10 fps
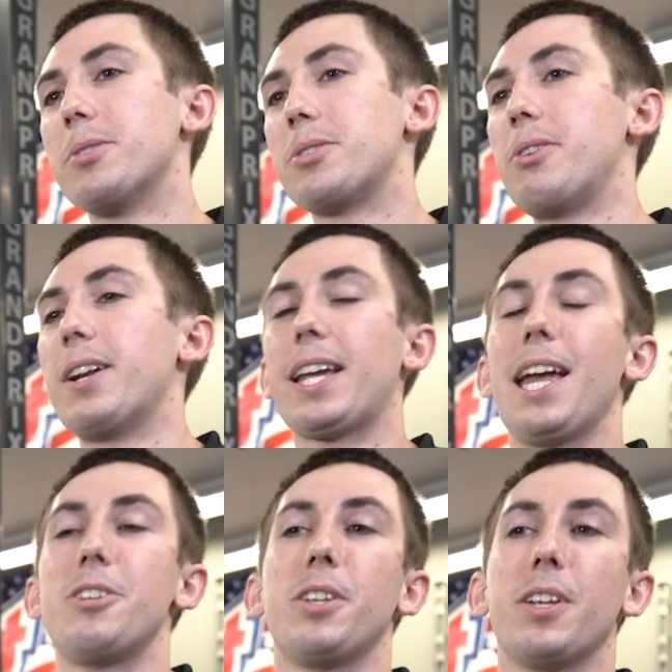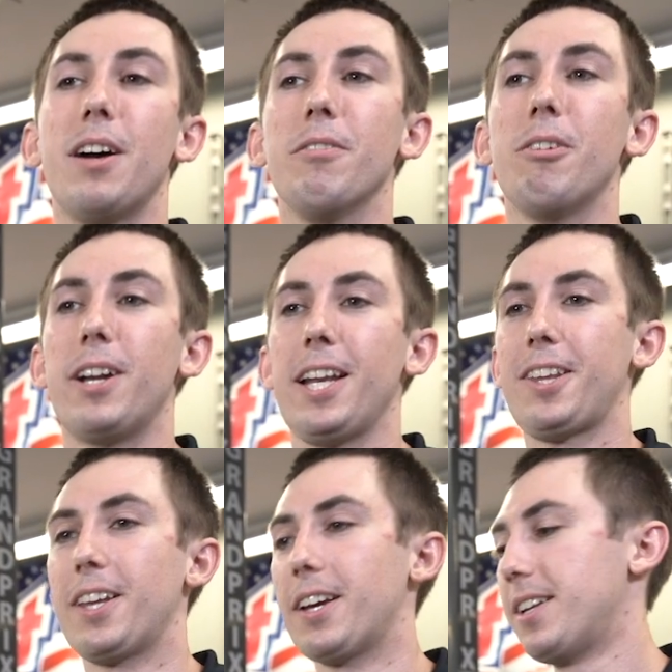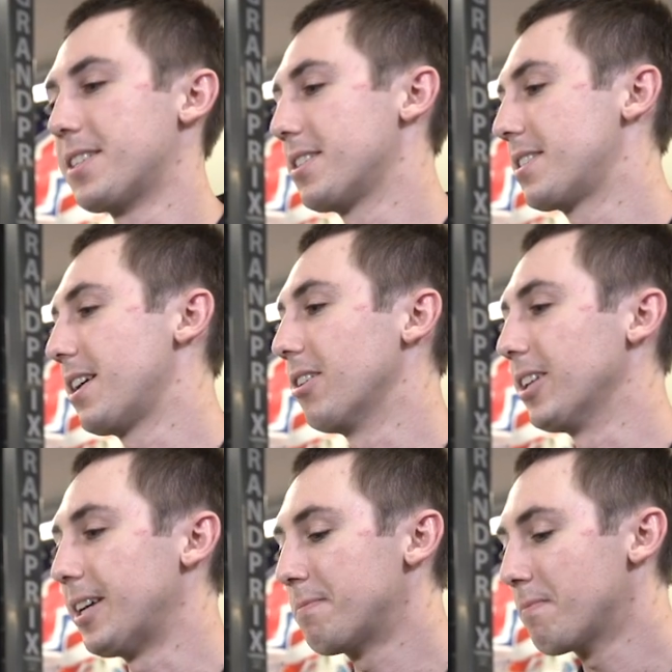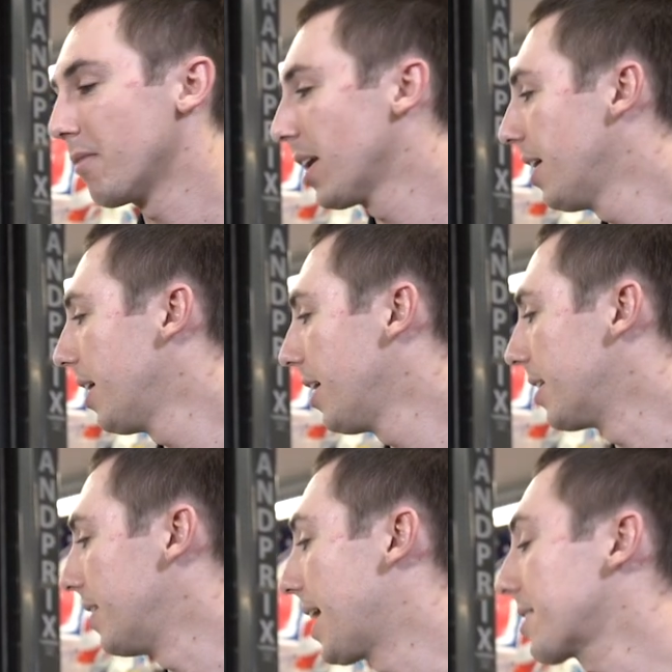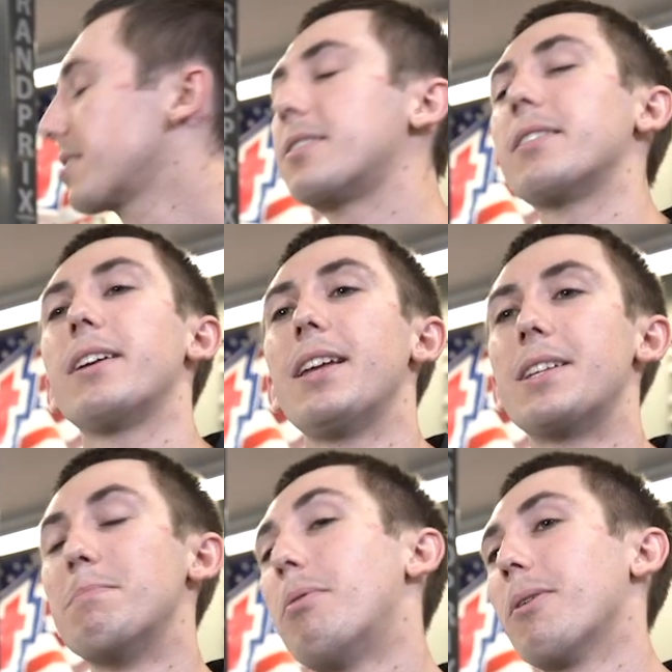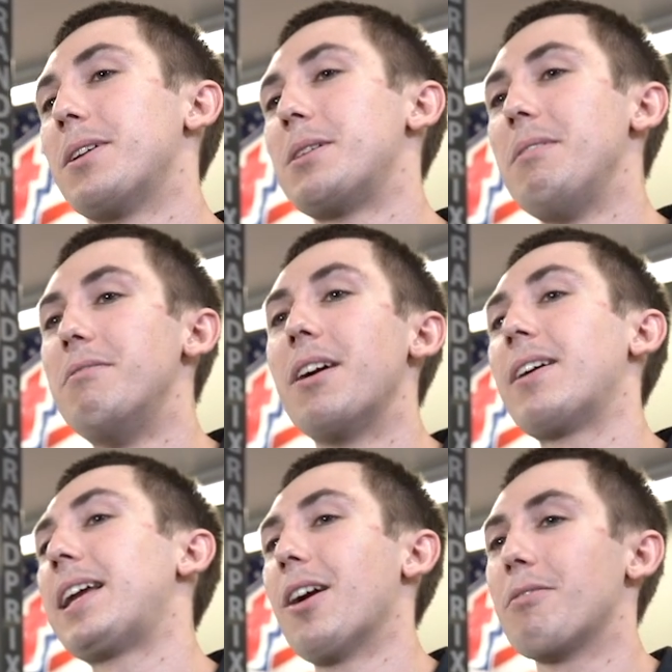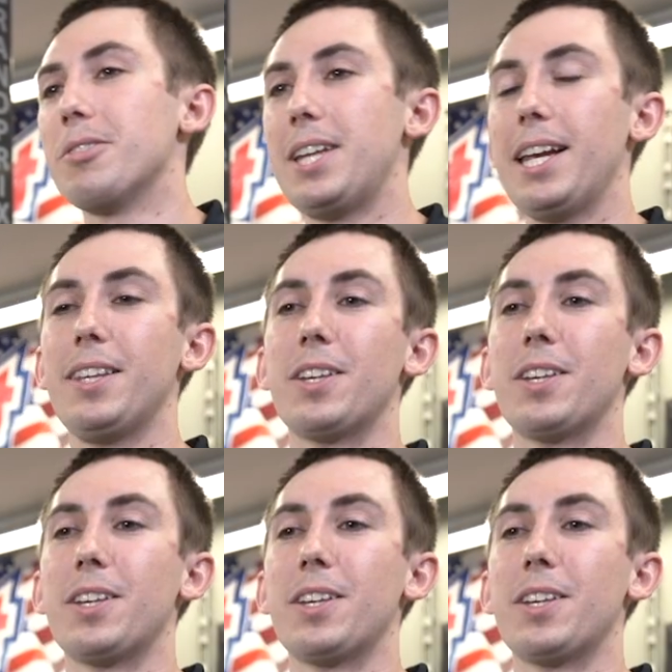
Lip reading: so you're not catching the cover on anything unnecessarily. Next, it's important to be very careful taking the